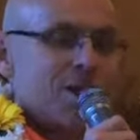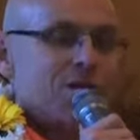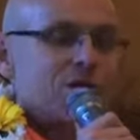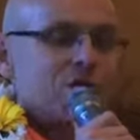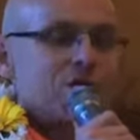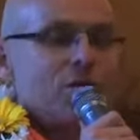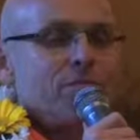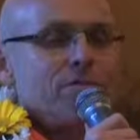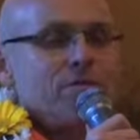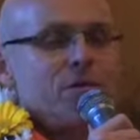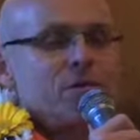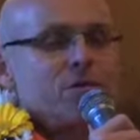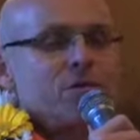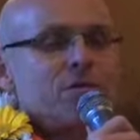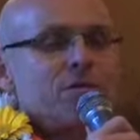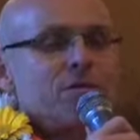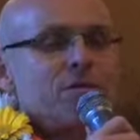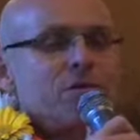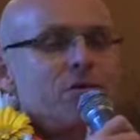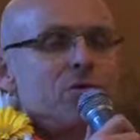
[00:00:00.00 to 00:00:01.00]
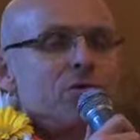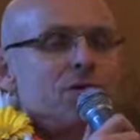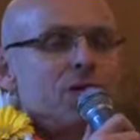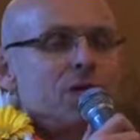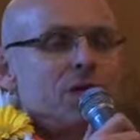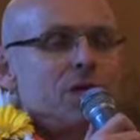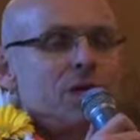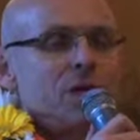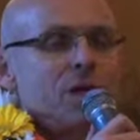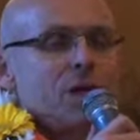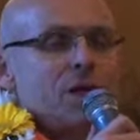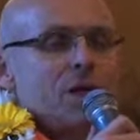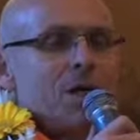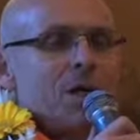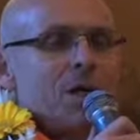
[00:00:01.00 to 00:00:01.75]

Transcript: the topmost devotee